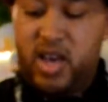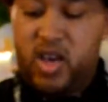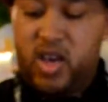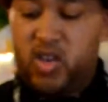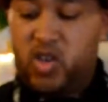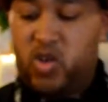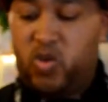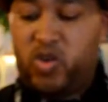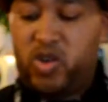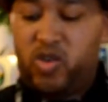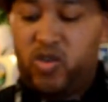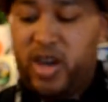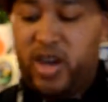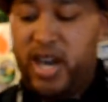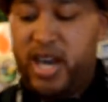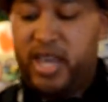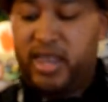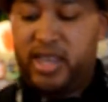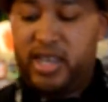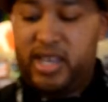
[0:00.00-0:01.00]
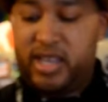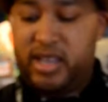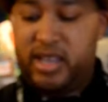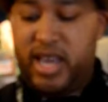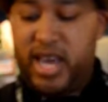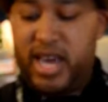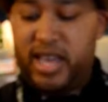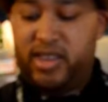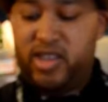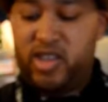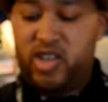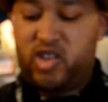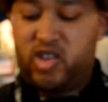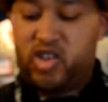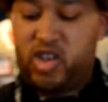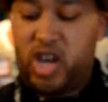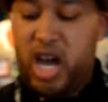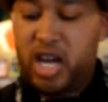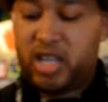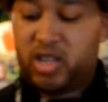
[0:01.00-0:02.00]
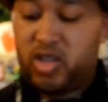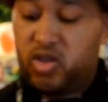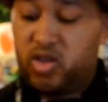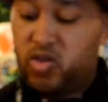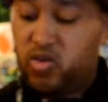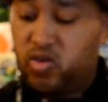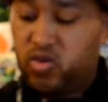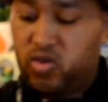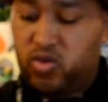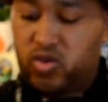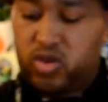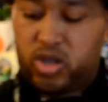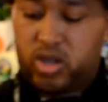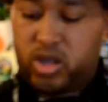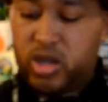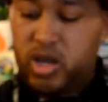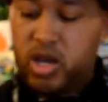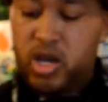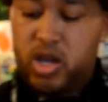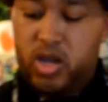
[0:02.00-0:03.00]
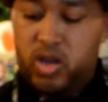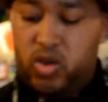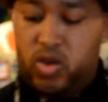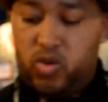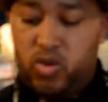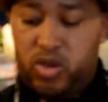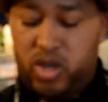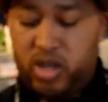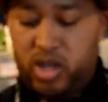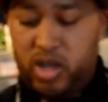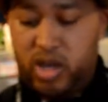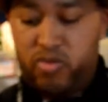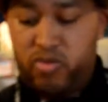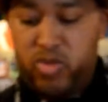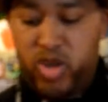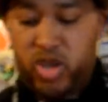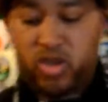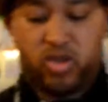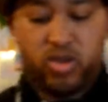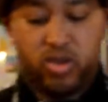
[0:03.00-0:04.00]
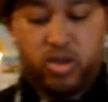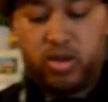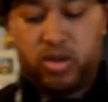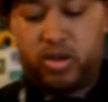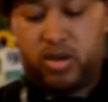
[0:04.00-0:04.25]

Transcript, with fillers: So we're going to add that, add these shocked noodles to this here mixture.